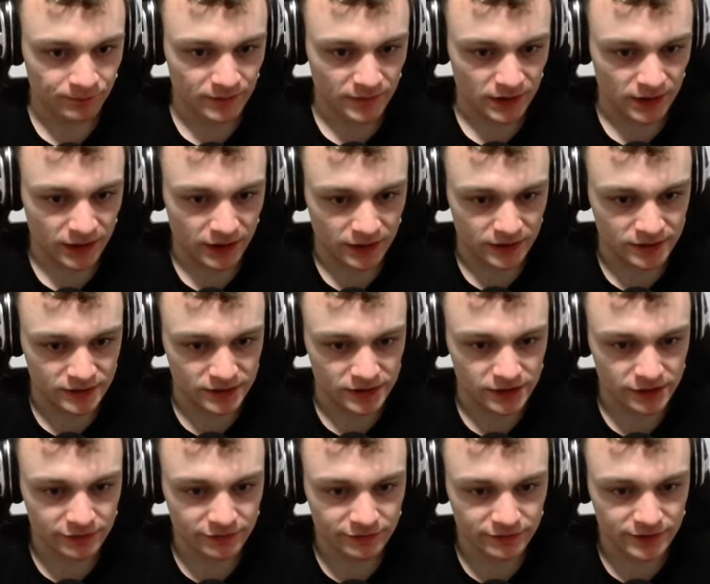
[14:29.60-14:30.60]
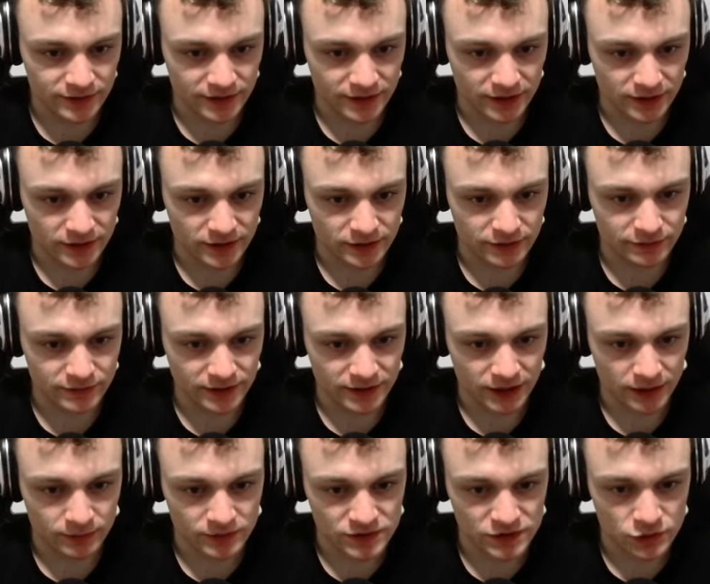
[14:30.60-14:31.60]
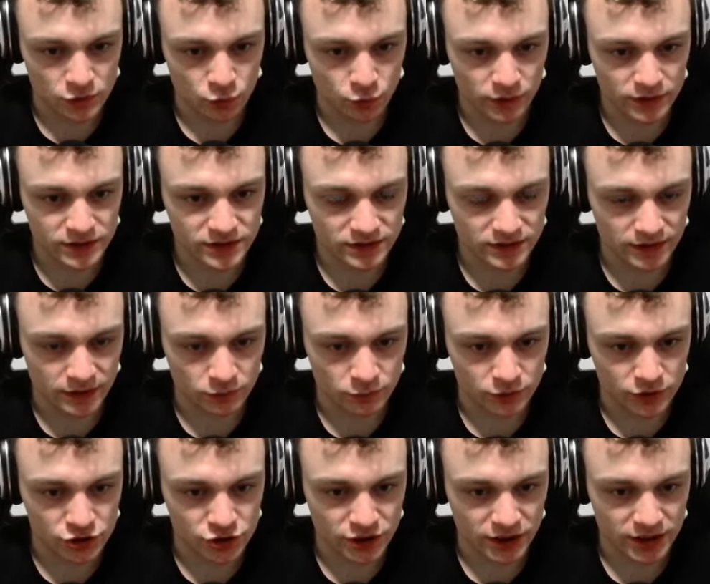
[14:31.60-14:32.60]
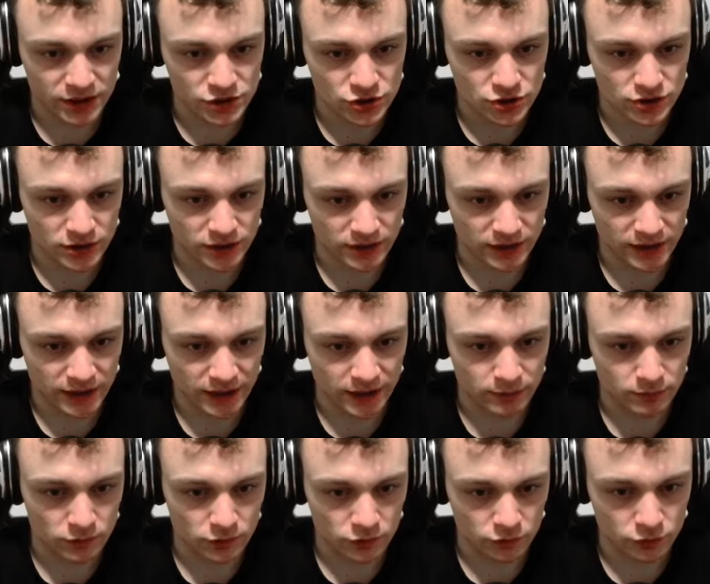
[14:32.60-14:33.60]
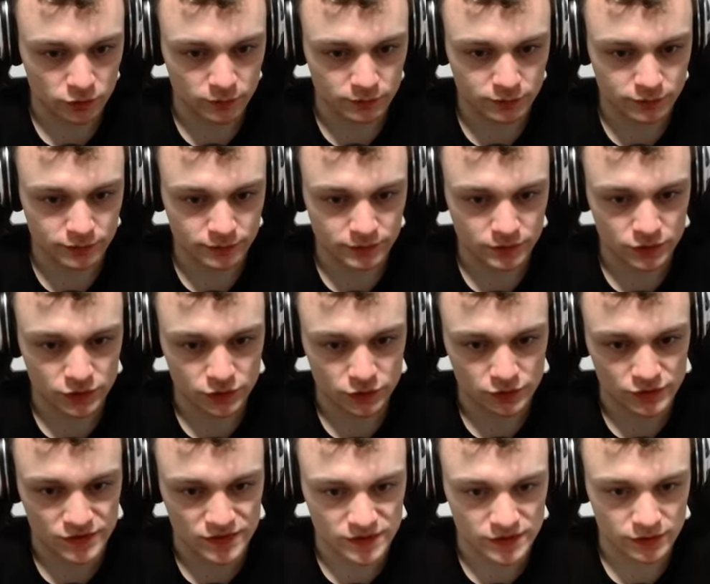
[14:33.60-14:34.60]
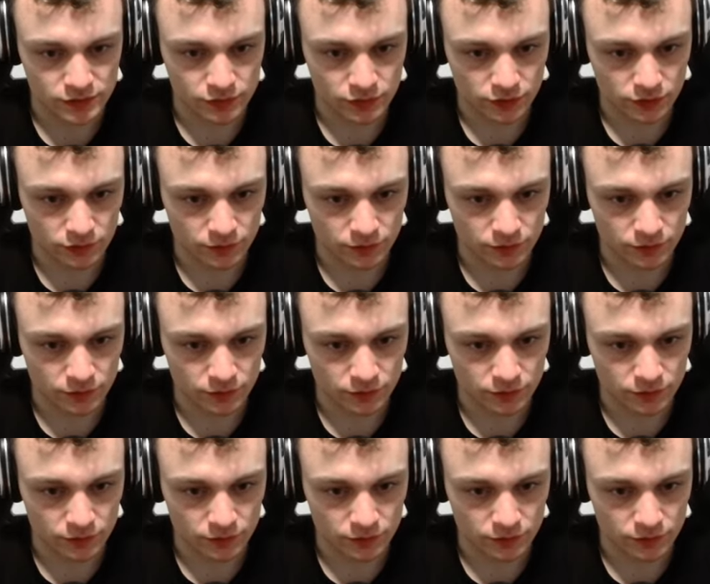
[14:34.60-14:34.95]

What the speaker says: And if the game is quit, then we change game loop to 0.